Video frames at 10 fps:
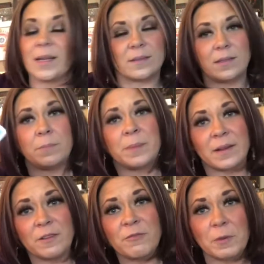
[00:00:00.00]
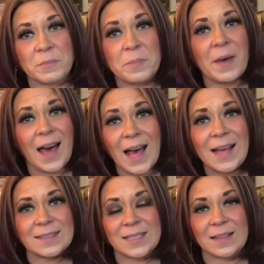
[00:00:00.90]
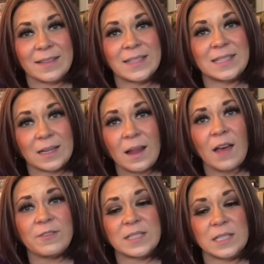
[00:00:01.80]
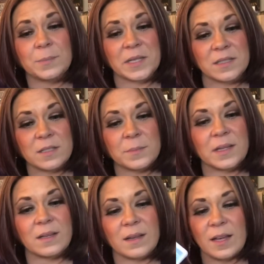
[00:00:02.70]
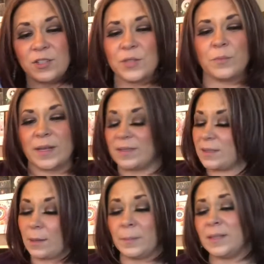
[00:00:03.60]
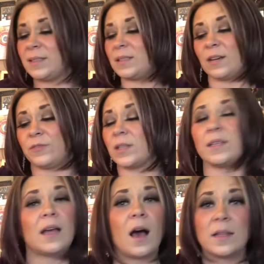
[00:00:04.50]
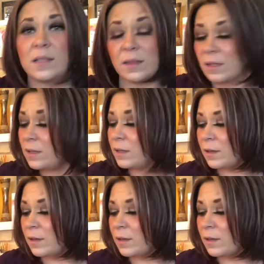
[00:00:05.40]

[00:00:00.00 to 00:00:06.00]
somebody from the past that they did have a deep, intimate connection with. Somebody's definitely highly thinking